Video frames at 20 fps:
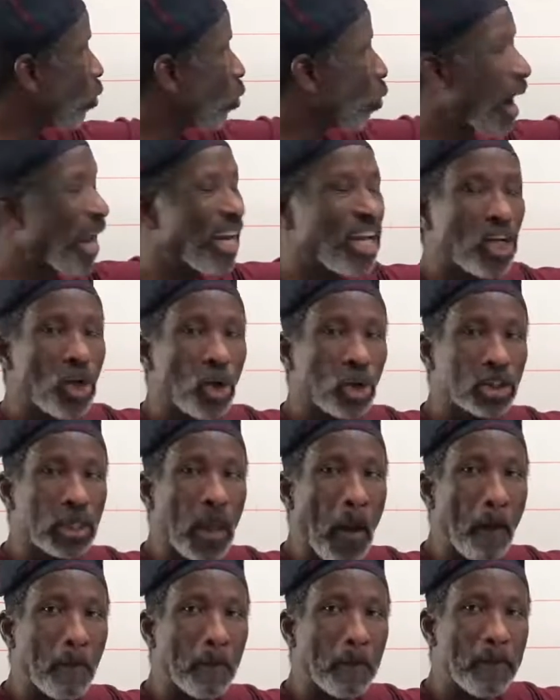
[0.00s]
1
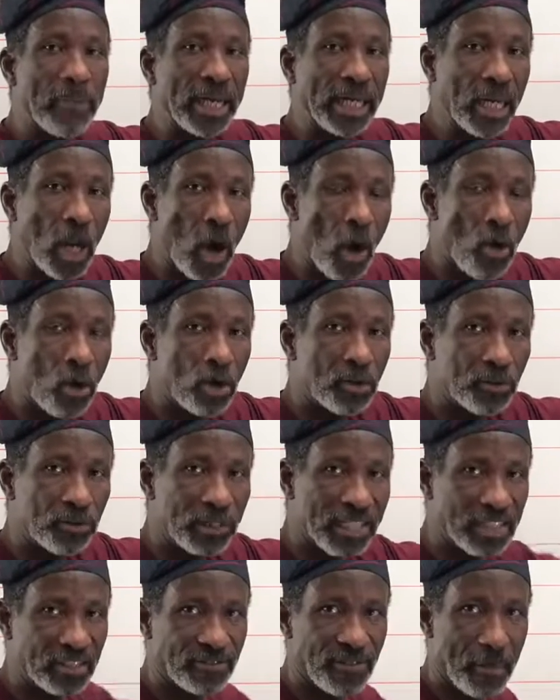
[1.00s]
dot below
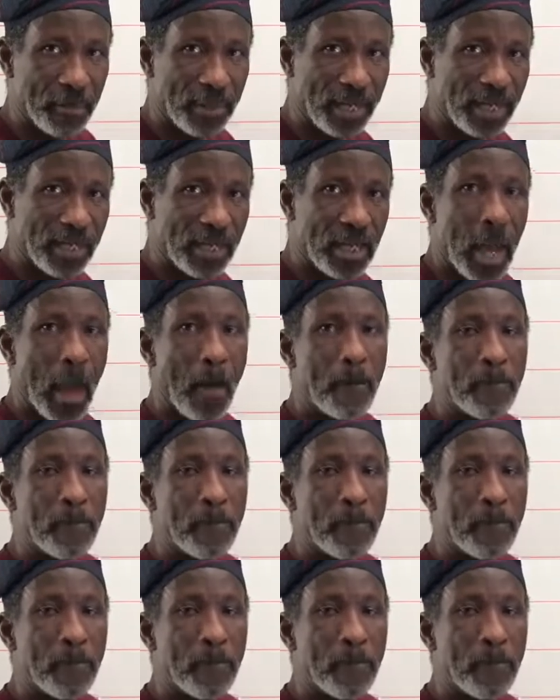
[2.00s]
this family,